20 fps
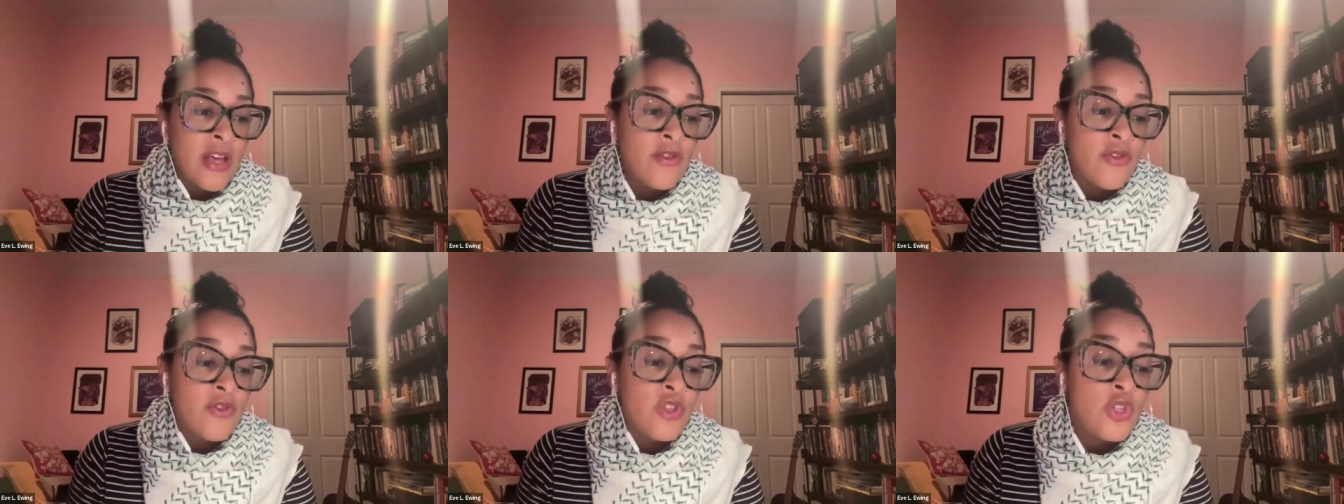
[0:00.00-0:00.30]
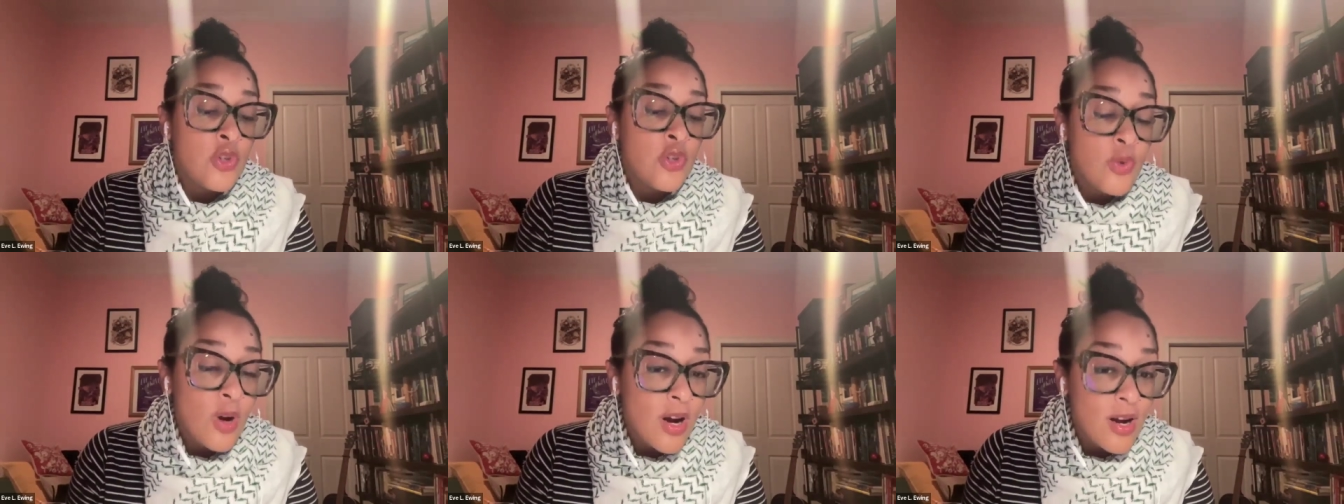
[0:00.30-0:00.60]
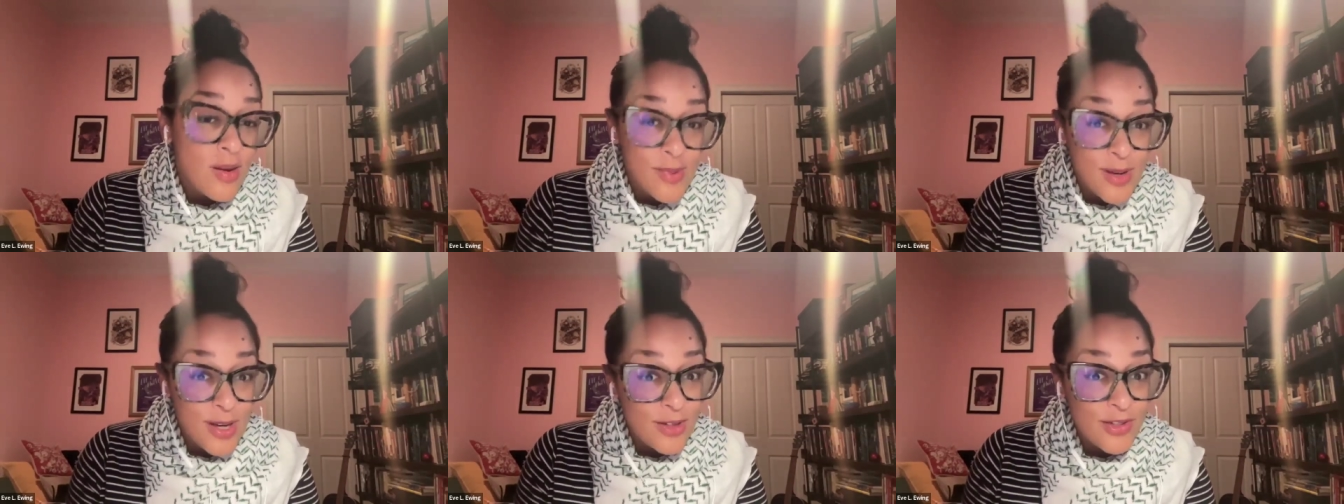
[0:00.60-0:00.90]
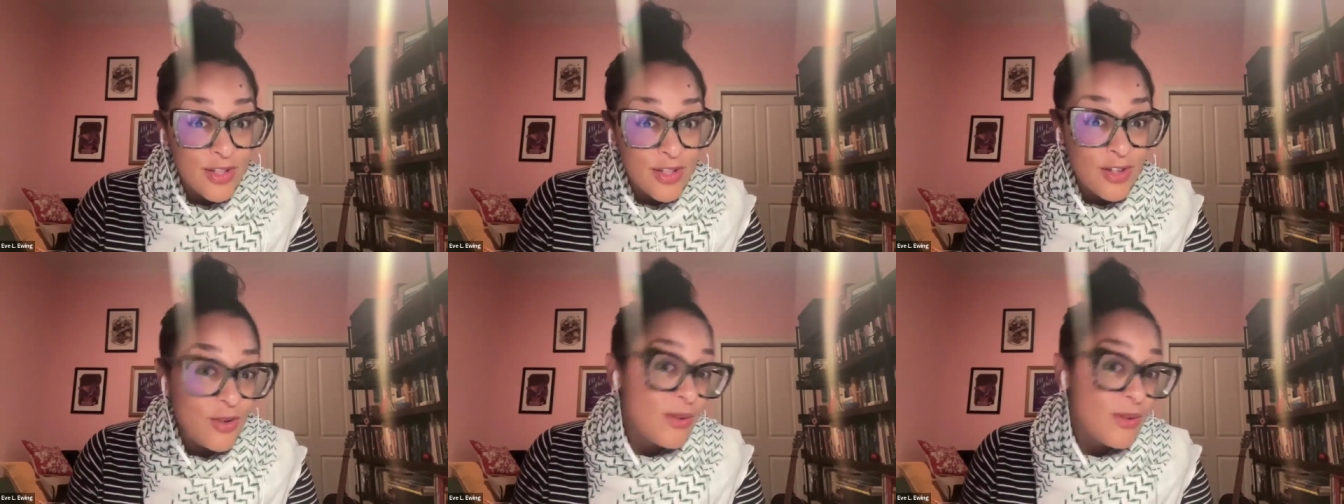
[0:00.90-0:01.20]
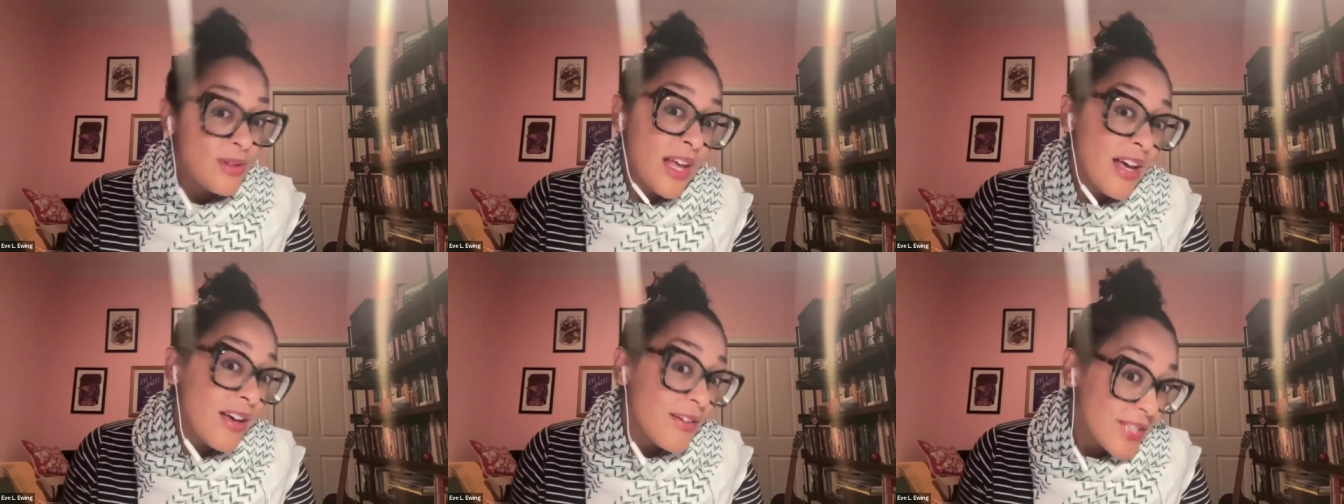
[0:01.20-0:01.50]
if you are a person
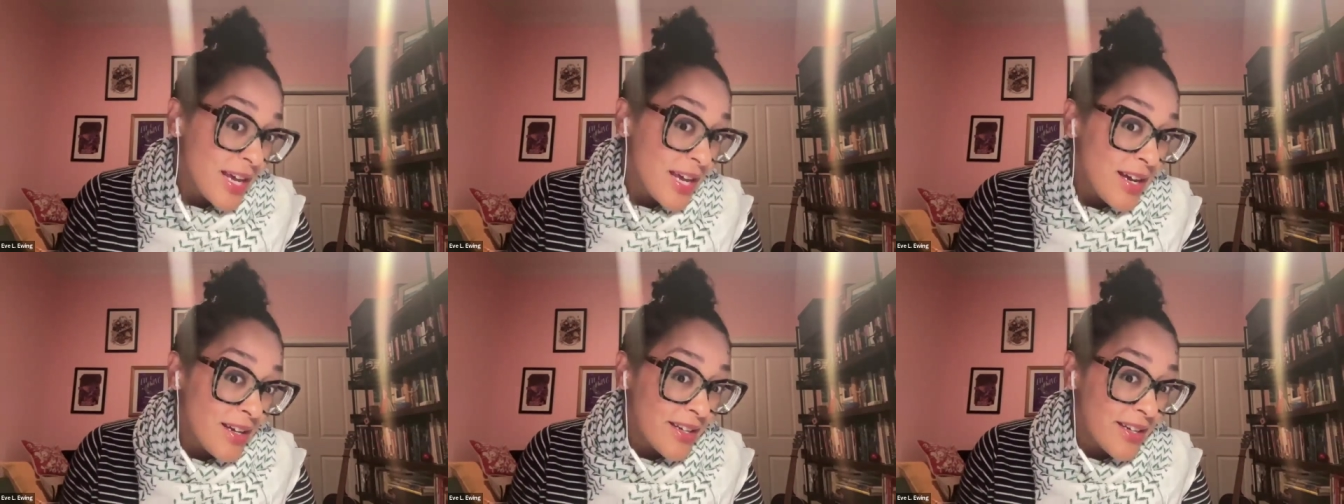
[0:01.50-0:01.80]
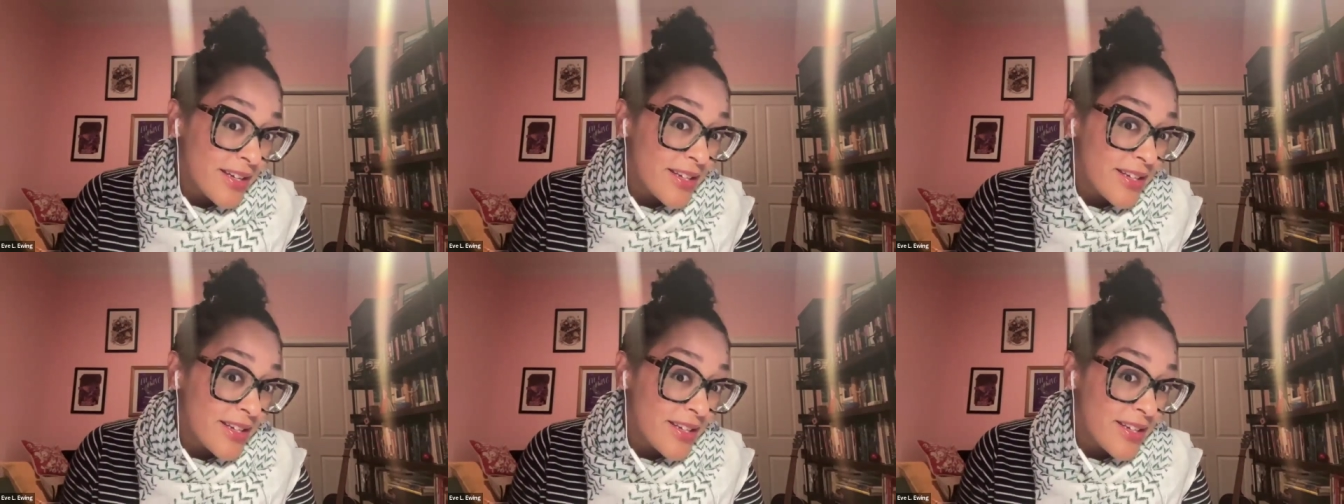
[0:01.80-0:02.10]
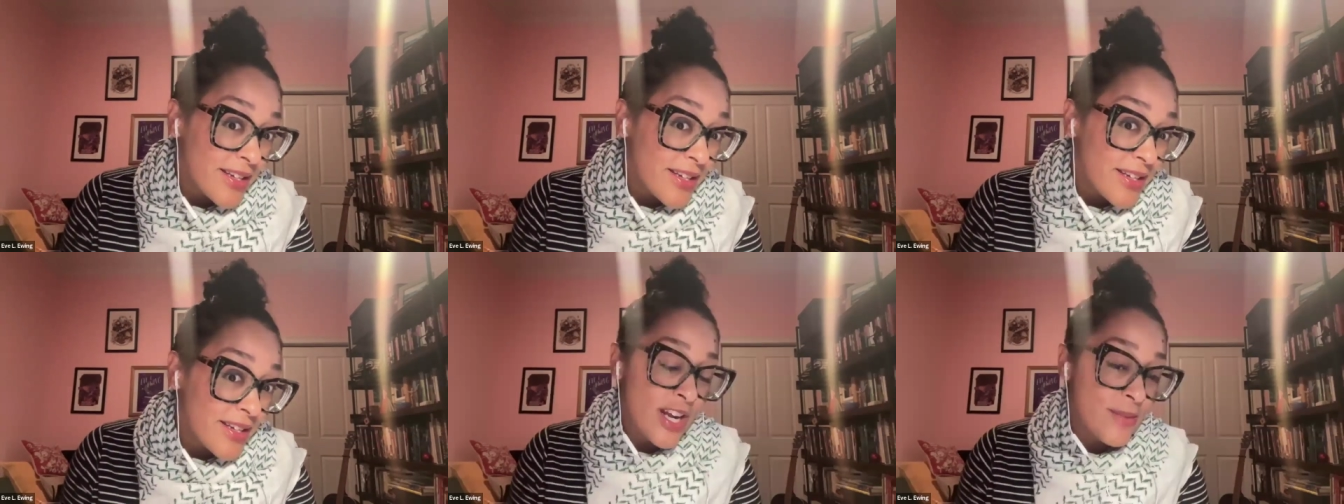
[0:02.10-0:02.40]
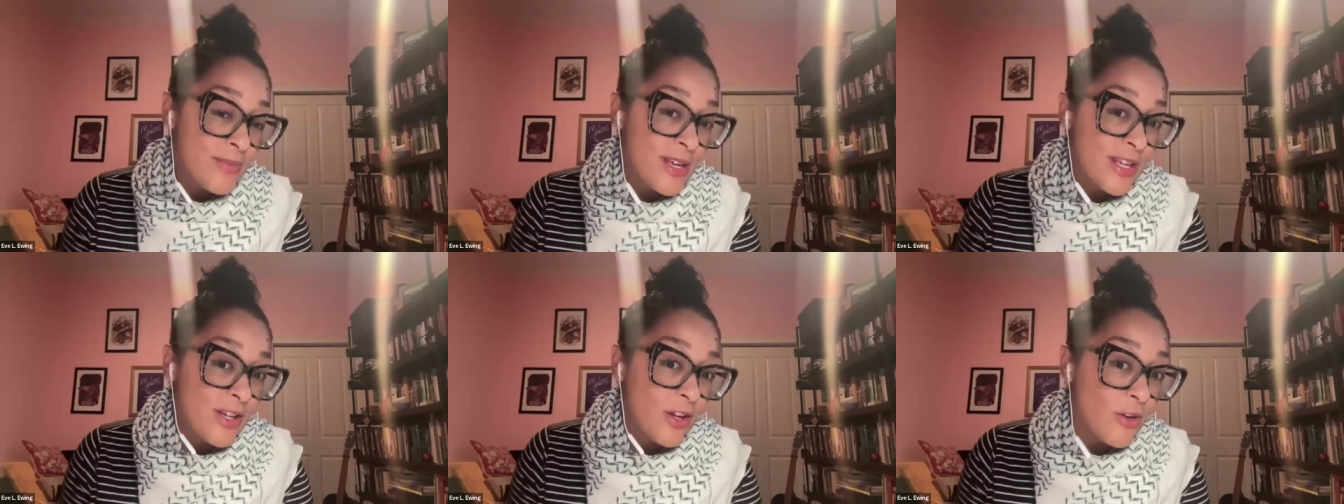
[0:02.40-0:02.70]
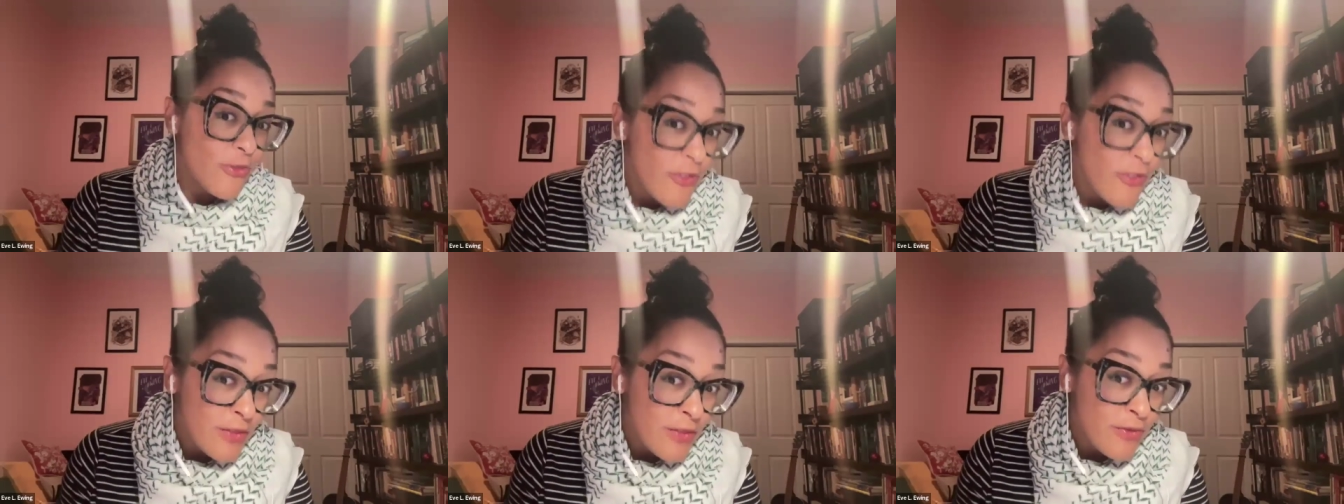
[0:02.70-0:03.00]
who loves hugs and you're trying to
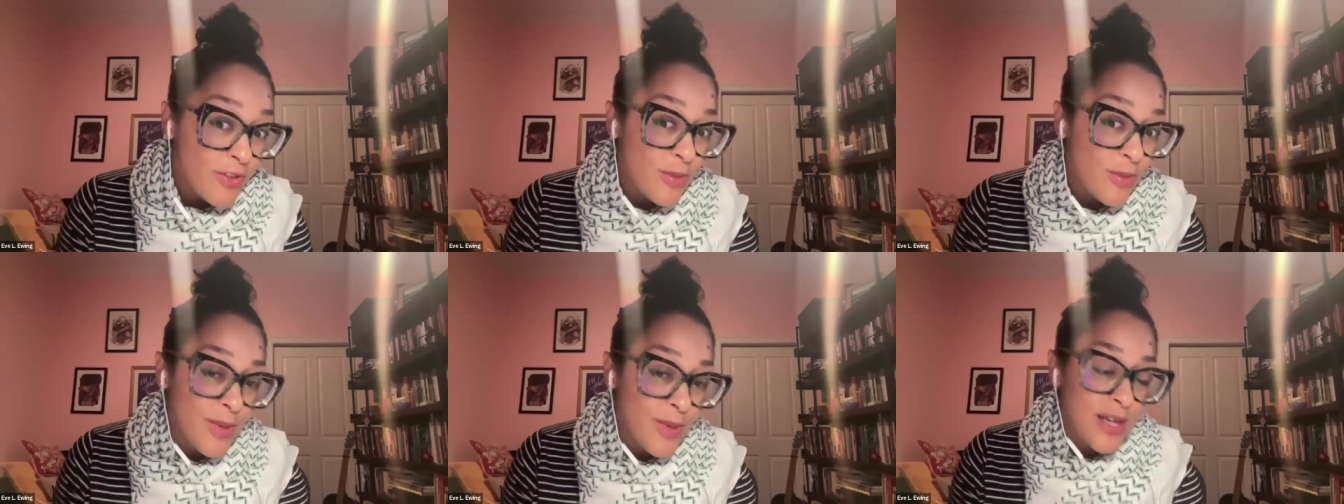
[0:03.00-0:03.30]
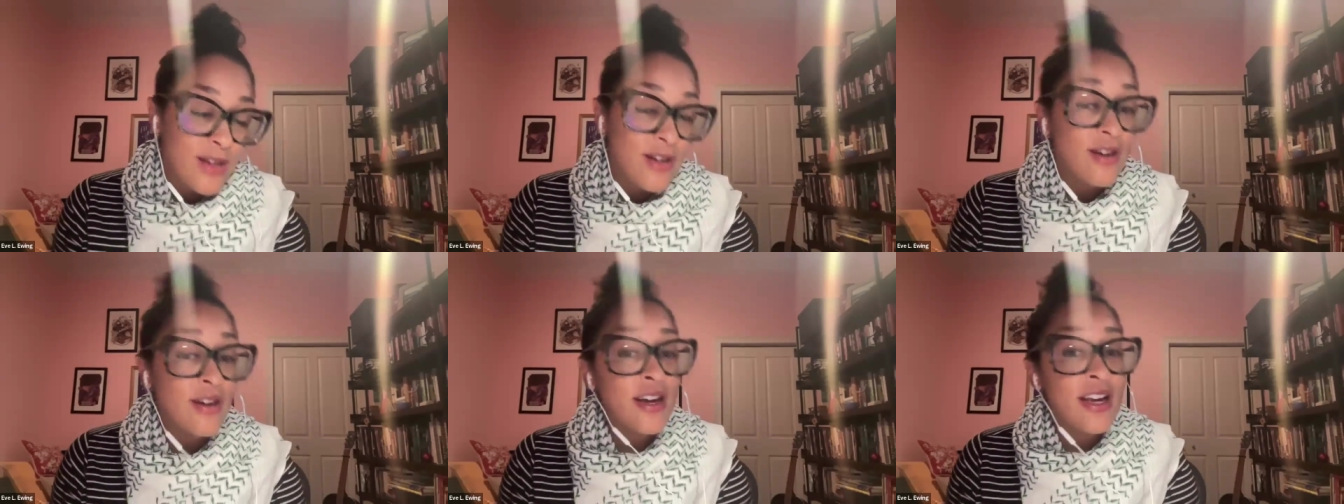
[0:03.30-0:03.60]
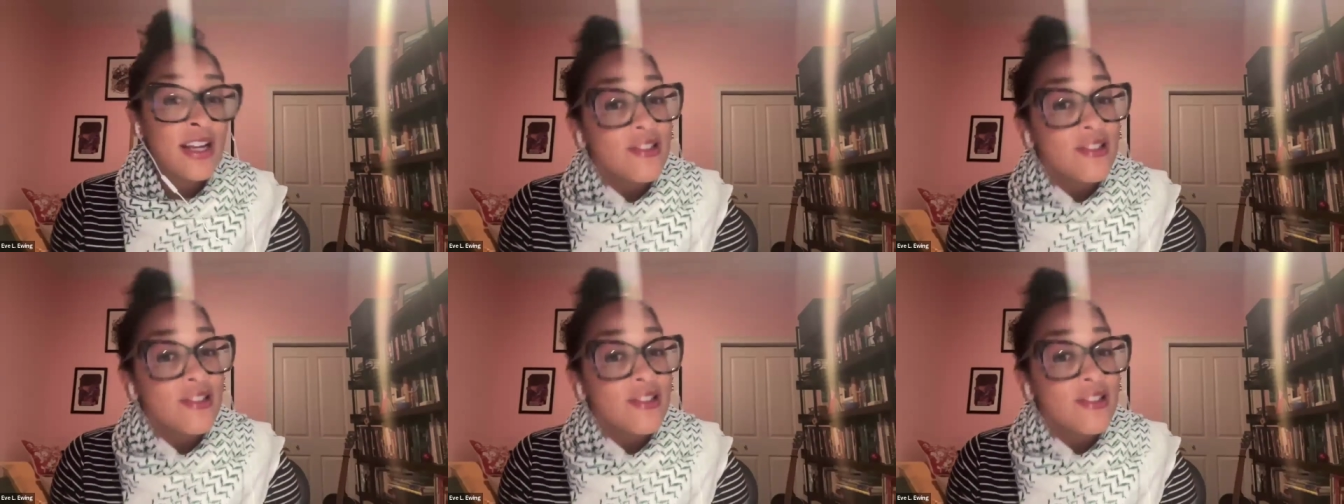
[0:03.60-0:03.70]
make your friend feel better